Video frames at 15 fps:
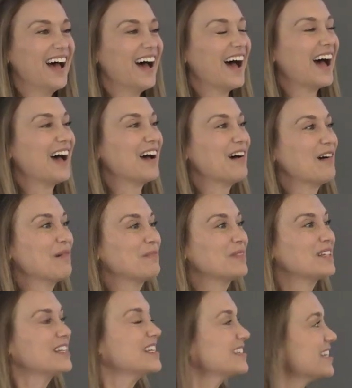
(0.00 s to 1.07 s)

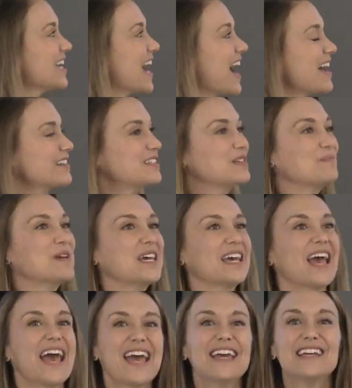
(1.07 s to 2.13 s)
Lindsay asked me,
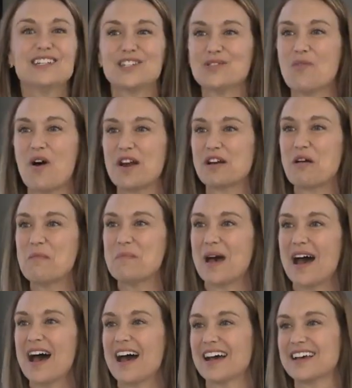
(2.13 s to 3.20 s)
hey, do you want to come
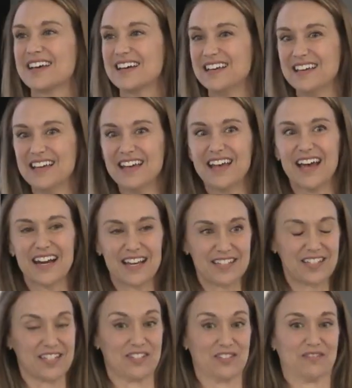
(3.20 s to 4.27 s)
back? And I
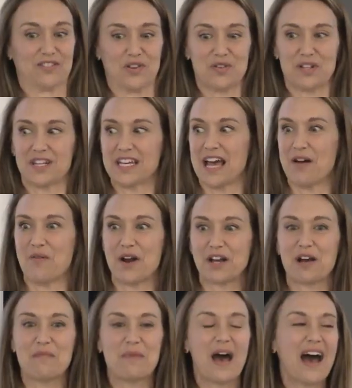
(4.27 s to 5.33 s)
said, totally, I want to
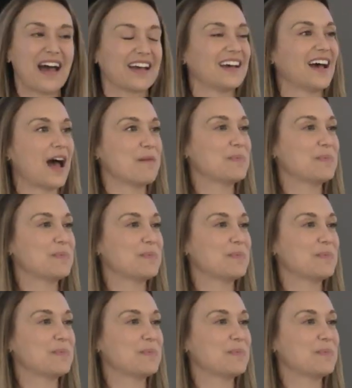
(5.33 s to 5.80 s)
come back. I